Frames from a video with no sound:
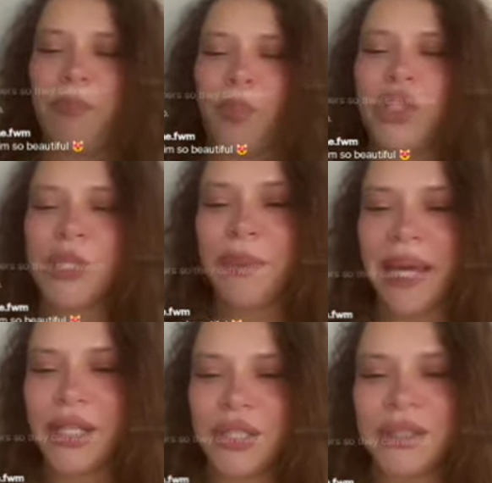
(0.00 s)
drinking
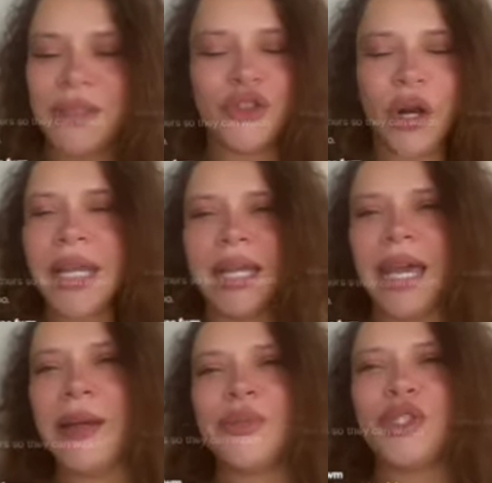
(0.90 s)
games and just whatever.
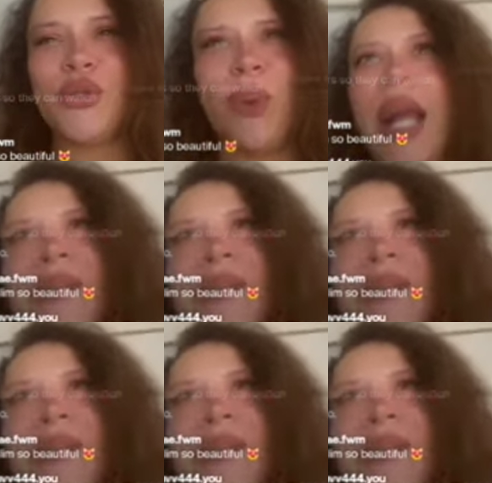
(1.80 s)
Like what?